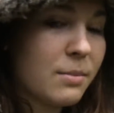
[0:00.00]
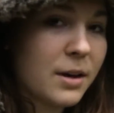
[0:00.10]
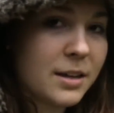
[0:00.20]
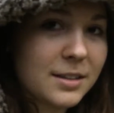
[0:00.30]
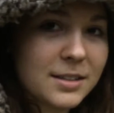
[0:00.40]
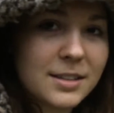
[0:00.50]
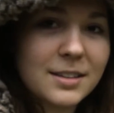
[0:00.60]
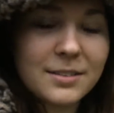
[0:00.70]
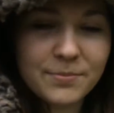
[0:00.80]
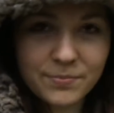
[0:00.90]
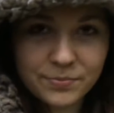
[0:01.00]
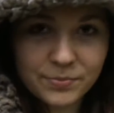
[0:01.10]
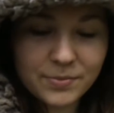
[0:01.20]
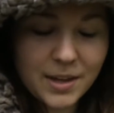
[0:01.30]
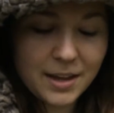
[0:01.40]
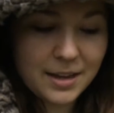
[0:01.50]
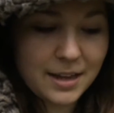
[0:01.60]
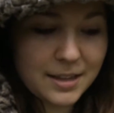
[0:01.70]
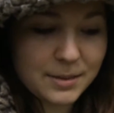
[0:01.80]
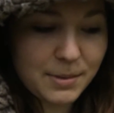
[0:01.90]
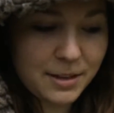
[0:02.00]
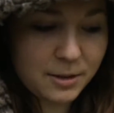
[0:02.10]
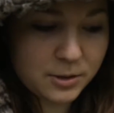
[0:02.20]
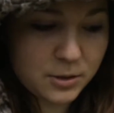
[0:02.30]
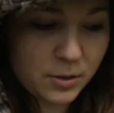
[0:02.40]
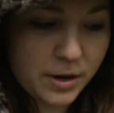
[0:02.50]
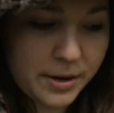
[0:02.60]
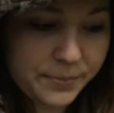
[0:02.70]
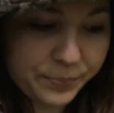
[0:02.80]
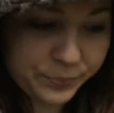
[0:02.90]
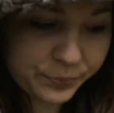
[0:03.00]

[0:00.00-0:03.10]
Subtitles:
But yeah, that's my little story.